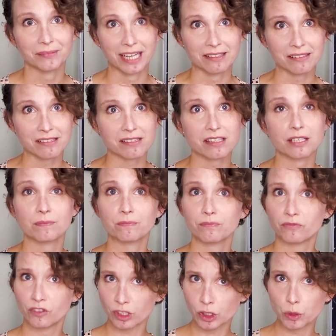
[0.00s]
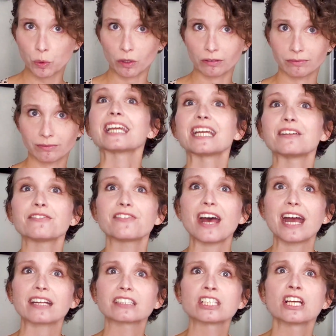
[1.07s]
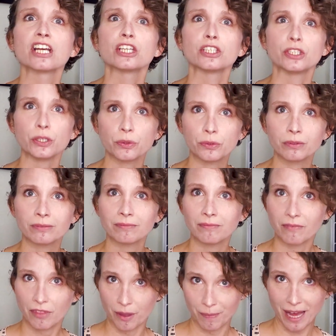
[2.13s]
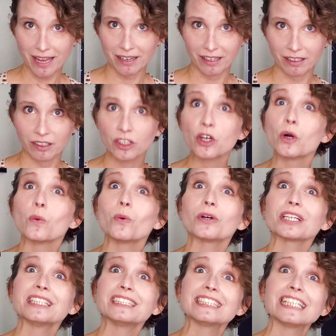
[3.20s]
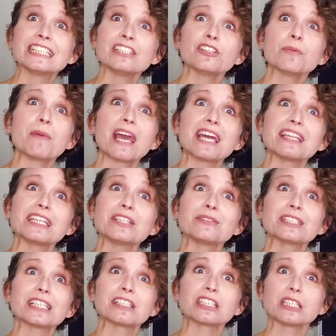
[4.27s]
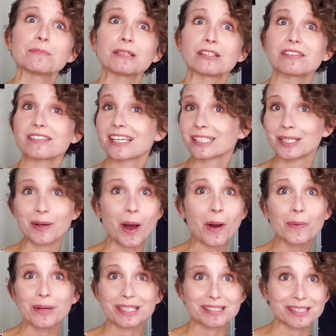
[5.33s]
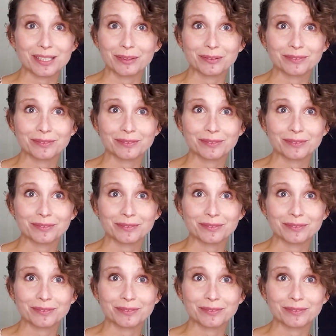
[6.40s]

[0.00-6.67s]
hence the virtual. In fact, you, the buyer, will continue to pay the utility bills like you always do.